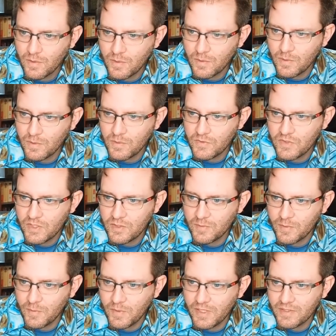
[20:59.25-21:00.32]
who sends
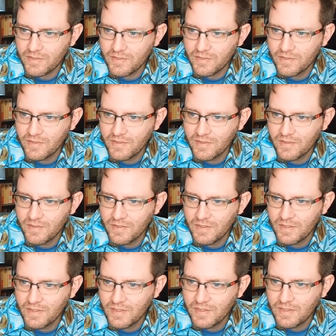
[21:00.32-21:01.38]
me what.
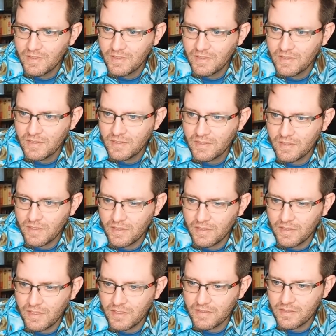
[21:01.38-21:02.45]
All right,
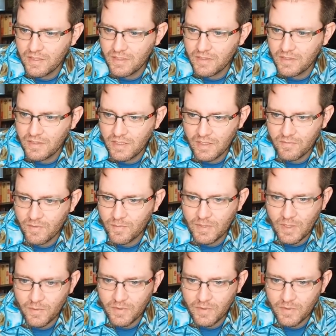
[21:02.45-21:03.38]
that's not not from that